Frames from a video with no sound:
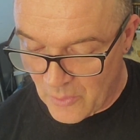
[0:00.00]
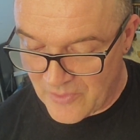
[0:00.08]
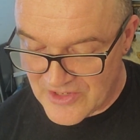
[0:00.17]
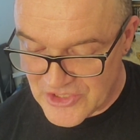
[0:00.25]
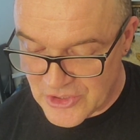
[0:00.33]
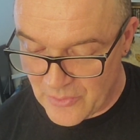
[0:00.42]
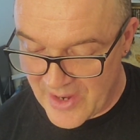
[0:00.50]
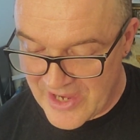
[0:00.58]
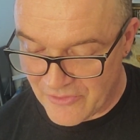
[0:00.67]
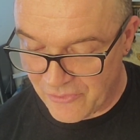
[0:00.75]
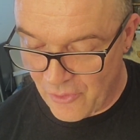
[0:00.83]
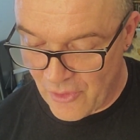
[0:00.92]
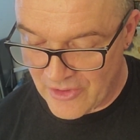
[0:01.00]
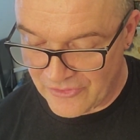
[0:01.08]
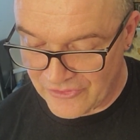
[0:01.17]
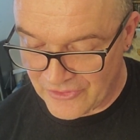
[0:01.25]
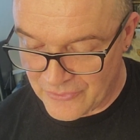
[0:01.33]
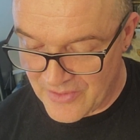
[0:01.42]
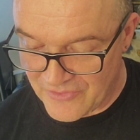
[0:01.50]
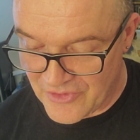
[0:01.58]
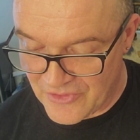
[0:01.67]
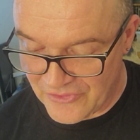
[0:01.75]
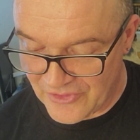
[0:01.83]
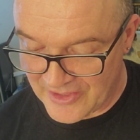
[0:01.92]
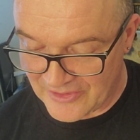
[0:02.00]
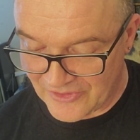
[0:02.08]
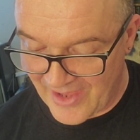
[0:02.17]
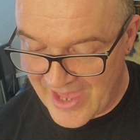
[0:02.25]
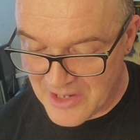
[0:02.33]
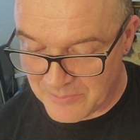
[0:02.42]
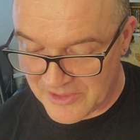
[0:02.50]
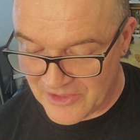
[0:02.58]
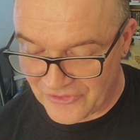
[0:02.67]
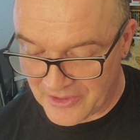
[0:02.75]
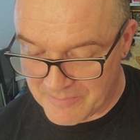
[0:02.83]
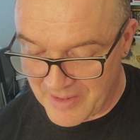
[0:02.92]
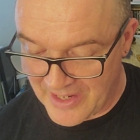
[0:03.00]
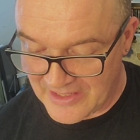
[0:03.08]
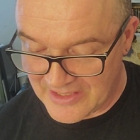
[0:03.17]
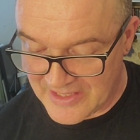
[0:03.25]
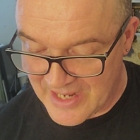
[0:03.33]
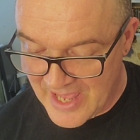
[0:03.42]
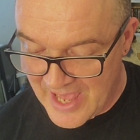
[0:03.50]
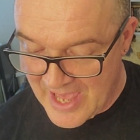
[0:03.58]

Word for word: with its great forests and rivers, and its animalistic-minded,